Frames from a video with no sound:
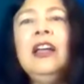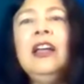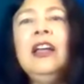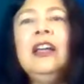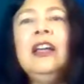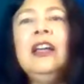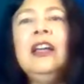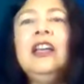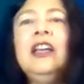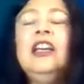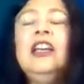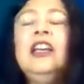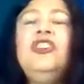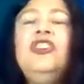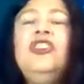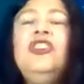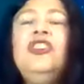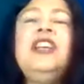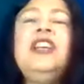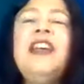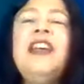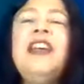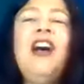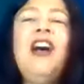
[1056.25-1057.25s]
She
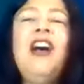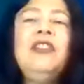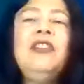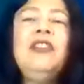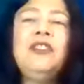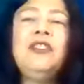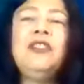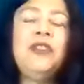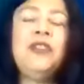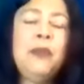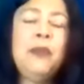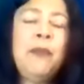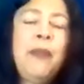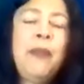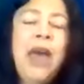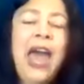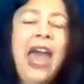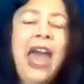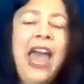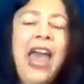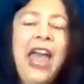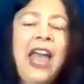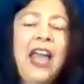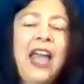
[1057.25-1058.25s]
danced for the
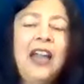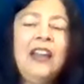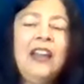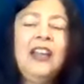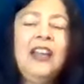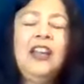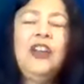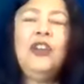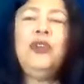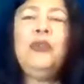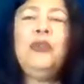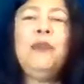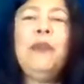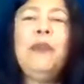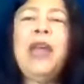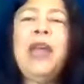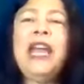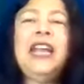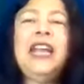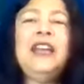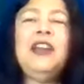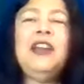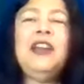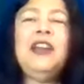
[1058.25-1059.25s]
man who'd
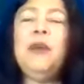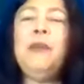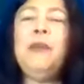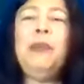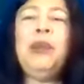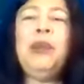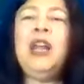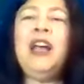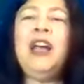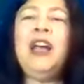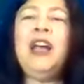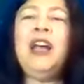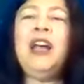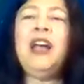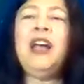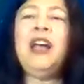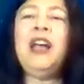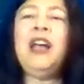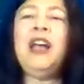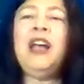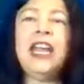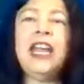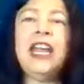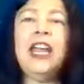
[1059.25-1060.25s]
made her blood
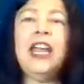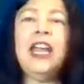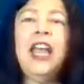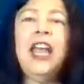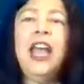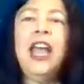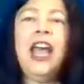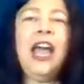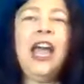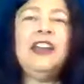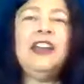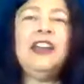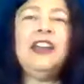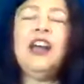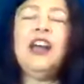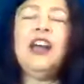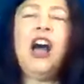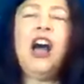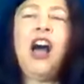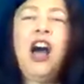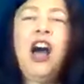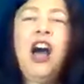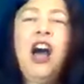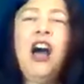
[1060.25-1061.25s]
sing, and her
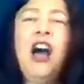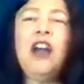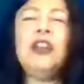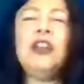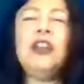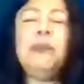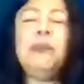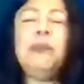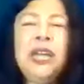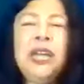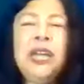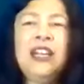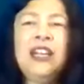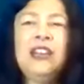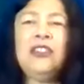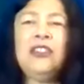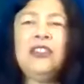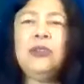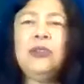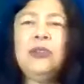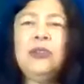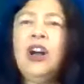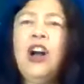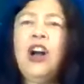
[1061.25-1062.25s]
heart beat
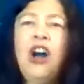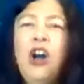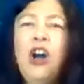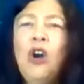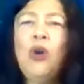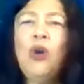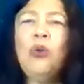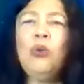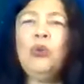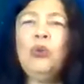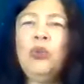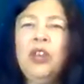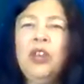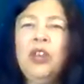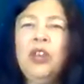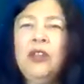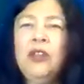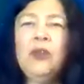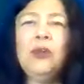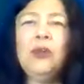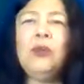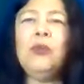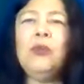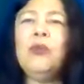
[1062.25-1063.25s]
to a whole
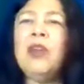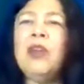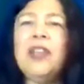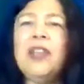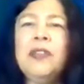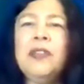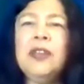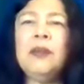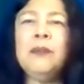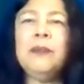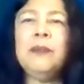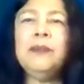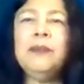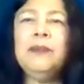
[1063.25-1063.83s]
new rhythm.